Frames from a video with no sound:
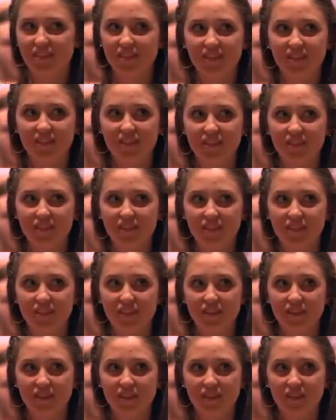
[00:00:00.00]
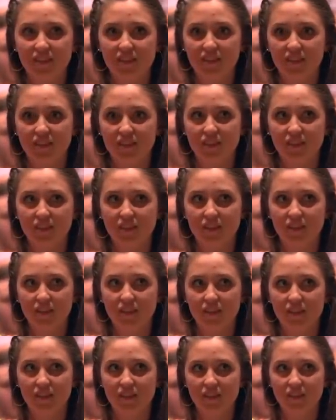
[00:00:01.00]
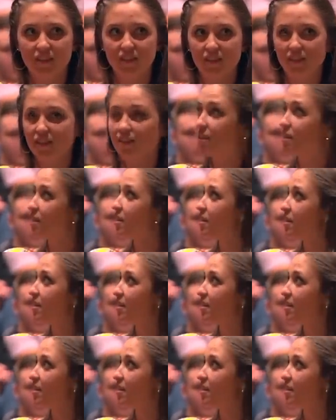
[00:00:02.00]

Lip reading: No words are spoken by the person on screen.